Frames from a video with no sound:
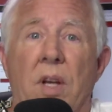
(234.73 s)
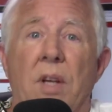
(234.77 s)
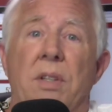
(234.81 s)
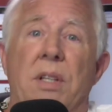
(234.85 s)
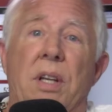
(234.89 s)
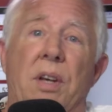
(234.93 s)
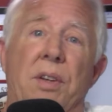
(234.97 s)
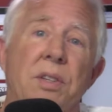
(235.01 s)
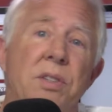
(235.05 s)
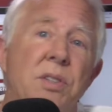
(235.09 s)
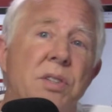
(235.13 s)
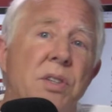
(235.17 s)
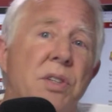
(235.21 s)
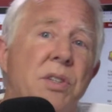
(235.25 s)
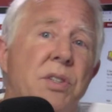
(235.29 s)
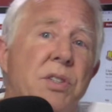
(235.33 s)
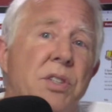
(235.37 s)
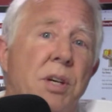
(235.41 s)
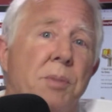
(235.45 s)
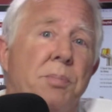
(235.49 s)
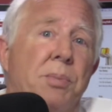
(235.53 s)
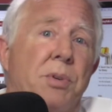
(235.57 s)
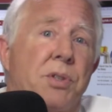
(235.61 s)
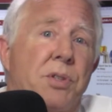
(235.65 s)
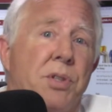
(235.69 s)
Now, this is a
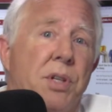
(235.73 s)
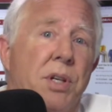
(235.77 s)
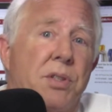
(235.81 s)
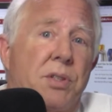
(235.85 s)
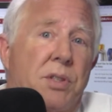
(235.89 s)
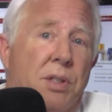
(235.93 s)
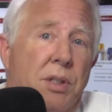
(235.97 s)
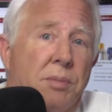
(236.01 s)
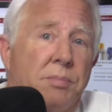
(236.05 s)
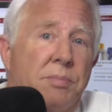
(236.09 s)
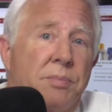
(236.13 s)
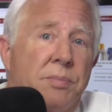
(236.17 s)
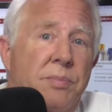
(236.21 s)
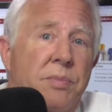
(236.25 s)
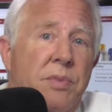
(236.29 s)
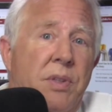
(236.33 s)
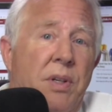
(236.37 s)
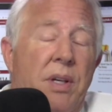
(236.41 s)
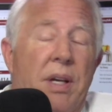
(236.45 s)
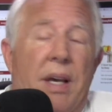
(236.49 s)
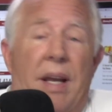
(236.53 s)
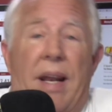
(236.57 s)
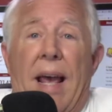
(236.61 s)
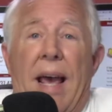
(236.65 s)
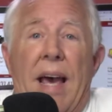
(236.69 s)
simple system.
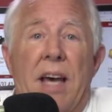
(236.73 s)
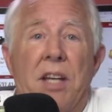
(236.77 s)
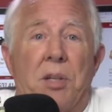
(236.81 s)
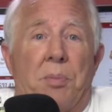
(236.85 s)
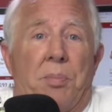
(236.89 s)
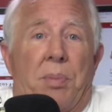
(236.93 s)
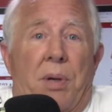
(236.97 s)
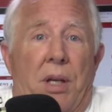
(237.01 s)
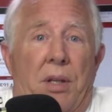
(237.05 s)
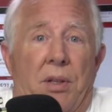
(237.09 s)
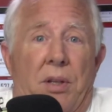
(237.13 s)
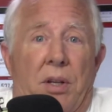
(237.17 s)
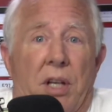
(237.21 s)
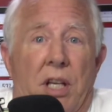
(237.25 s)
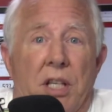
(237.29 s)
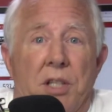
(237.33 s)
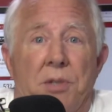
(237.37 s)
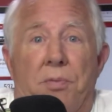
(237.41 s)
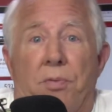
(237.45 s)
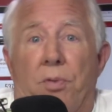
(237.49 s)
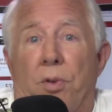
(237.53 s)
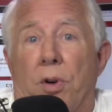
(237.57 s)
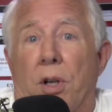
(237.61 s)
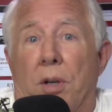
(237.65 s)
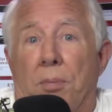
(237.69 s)
It had to be in the days
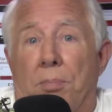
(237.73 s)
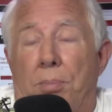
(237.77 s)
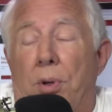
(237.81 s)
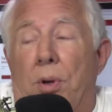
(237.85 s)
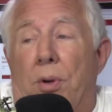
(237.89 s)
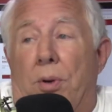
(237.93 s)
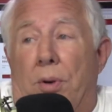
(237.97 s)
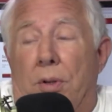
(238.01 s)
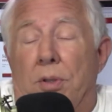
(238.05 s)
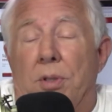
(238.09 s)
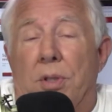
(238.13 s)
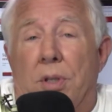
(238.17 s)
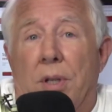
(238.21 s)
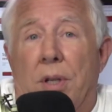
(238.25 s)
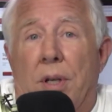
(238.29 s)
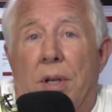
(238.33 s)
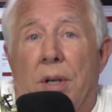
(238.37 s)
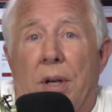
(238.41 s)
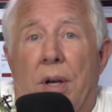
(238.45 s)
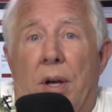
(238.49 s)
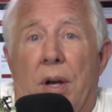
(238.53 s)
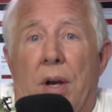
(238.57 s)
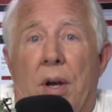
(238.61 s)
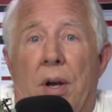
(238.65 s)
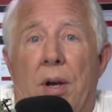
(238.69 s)
before computers,
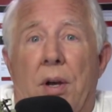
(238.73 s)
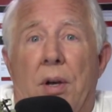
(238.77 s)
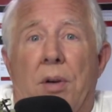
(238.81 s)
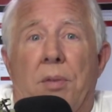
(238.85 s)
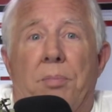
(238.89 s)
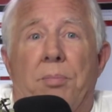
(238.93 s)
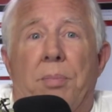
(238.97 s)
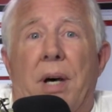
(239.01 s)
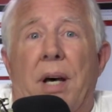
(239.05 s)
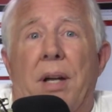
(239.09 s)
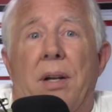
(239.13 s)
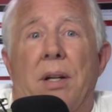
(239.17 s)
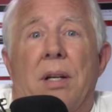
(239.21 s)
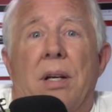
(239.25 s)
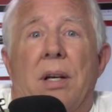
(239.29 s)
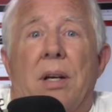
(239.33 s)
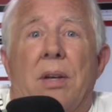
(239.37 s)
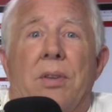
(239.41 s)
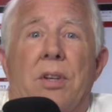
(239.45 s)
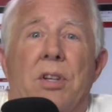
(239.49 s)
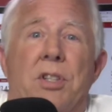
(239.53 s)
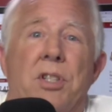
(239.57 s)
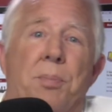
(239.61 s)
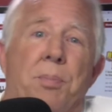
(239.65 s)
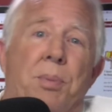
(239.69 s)
but
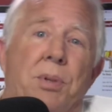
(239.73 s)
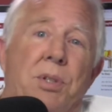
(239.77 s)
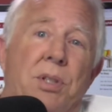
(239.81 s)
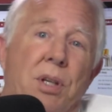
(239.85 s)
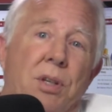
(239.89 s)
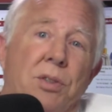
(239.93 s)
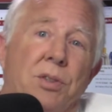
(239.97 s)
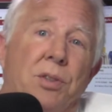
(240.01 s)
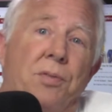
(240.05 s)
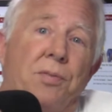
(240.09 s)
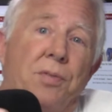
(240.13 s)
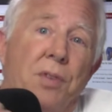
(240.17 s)
there's a potential